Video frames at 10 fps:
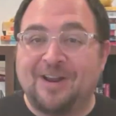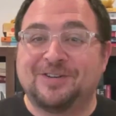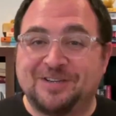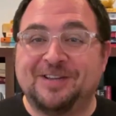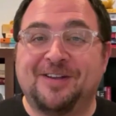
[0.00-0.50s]

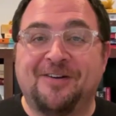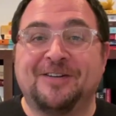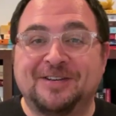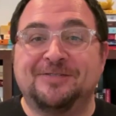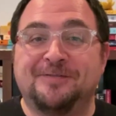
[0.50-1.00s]
actually
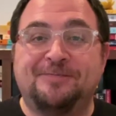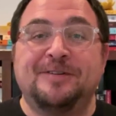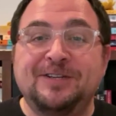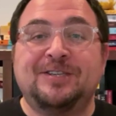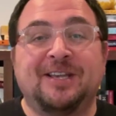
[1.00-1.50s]
going to
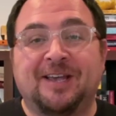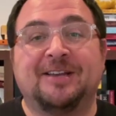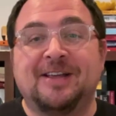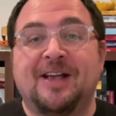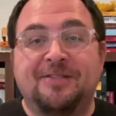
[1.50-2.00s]

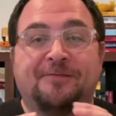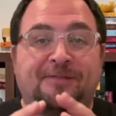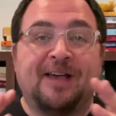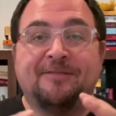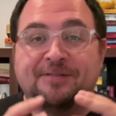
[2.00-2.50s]
appreciate the
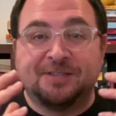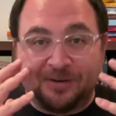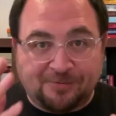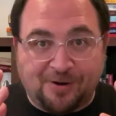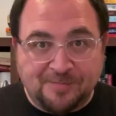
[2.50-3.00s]
flavors and
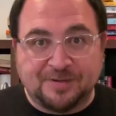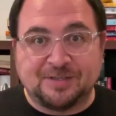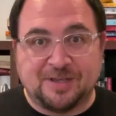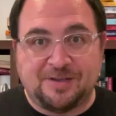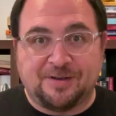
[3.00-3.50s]

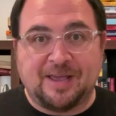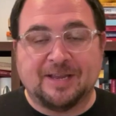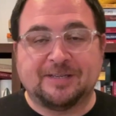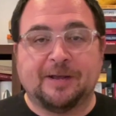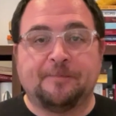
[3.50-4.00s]
aromas that you're
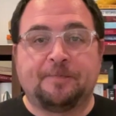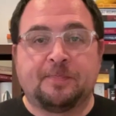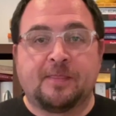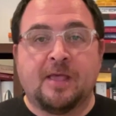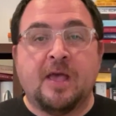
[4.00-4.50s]
getting.
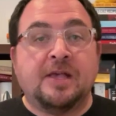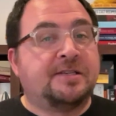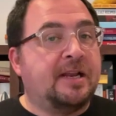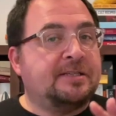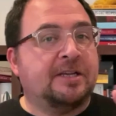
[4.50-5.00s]

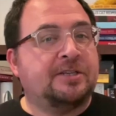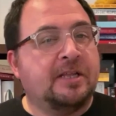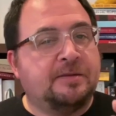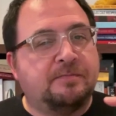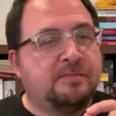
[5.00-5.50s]
So let's
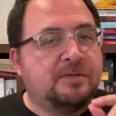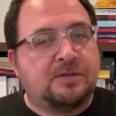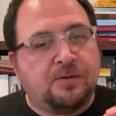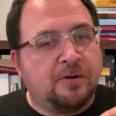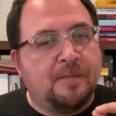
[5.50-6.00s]
actually
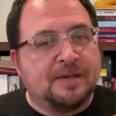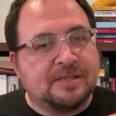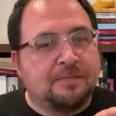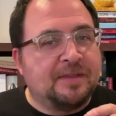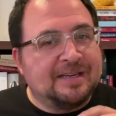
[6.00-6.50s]
talk about
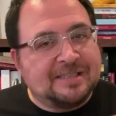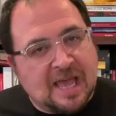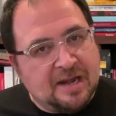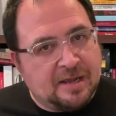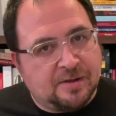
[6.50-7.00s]
something
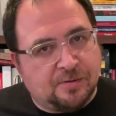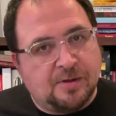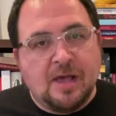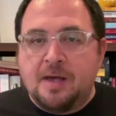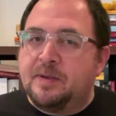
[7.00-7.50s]
technical,
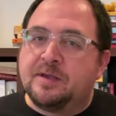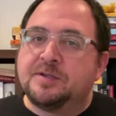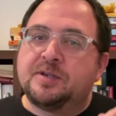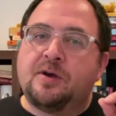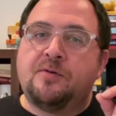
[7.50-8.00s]

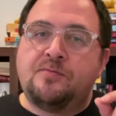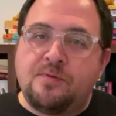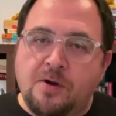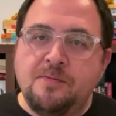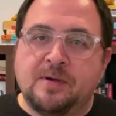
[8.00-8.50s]
because
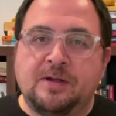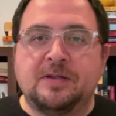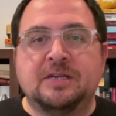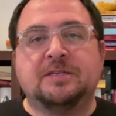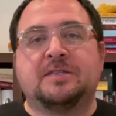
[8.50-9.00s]
aroma
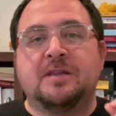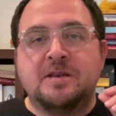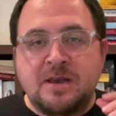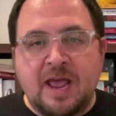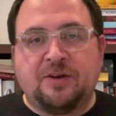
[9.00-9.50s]
is the
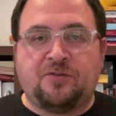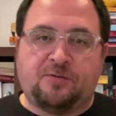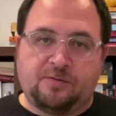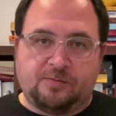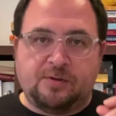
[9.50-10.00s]

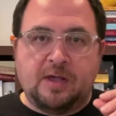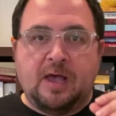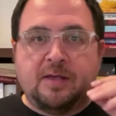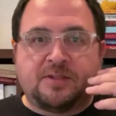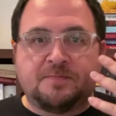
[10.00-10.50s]
natural
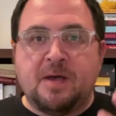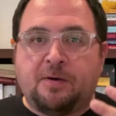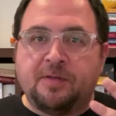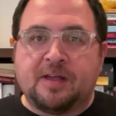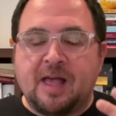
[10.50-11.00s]
smell
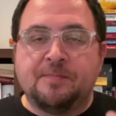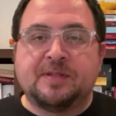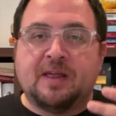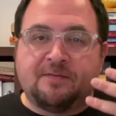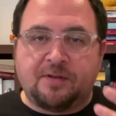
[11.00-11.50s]
that comes
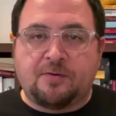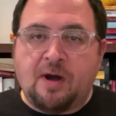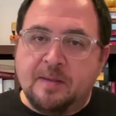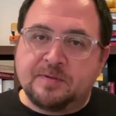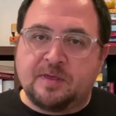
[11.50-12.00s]
out of the
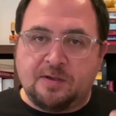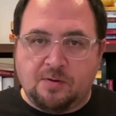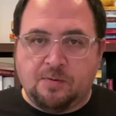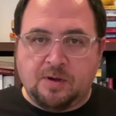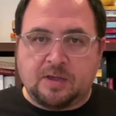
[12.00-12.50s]
grapes that you're
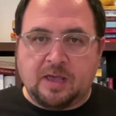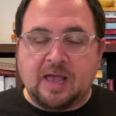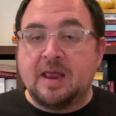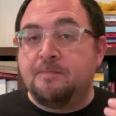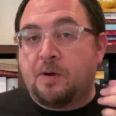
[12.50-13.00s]
working,
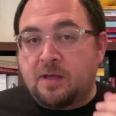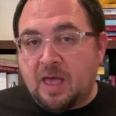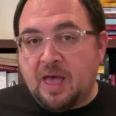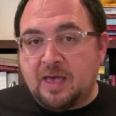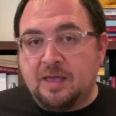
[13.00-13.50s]
and
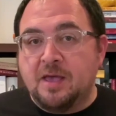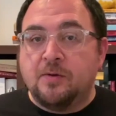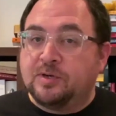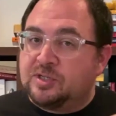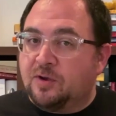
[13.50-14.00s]
bouquet, which is